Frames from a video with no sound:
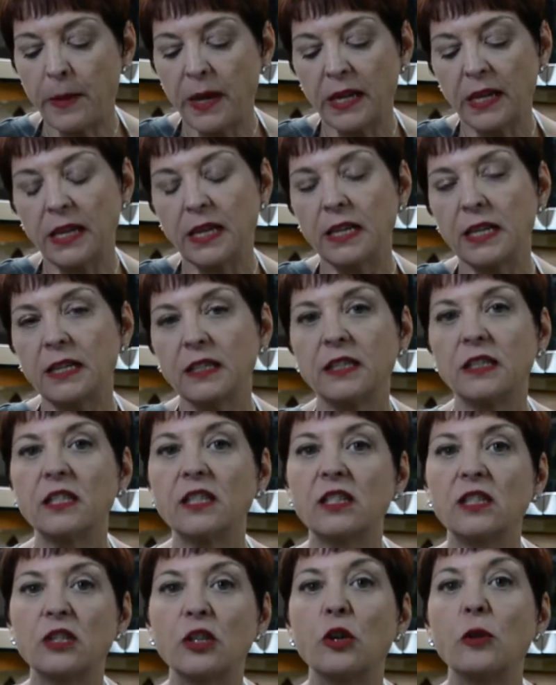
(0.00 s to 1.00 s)
but it needs to
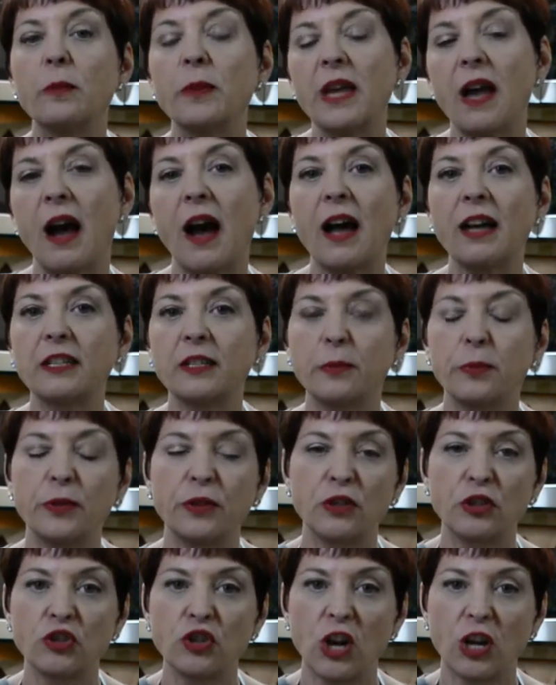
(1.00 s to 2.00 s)
still be hot to
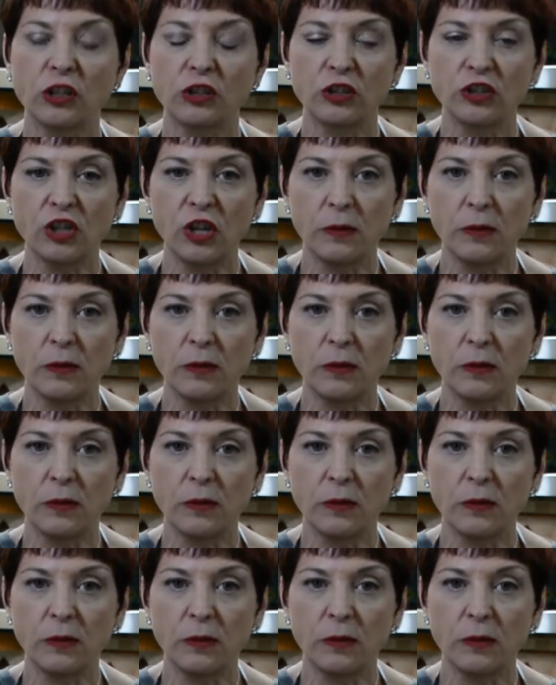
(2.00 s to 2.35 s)
put the chocolate